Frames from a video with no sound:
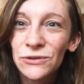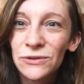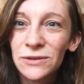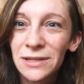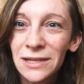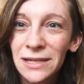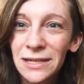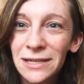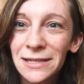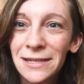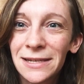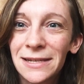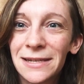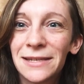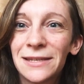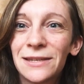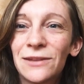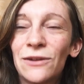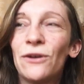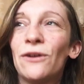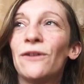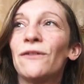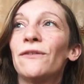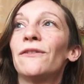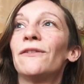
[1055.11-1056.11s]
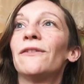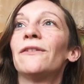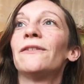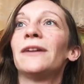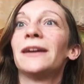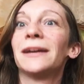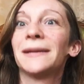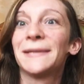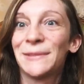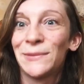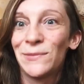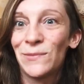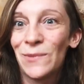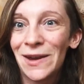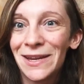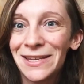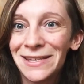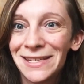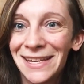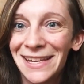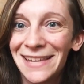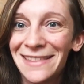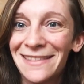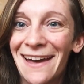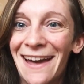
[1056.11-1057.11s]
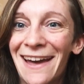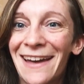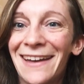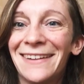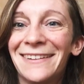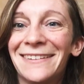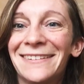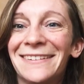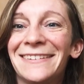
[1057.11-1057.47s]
resistance of expressing that.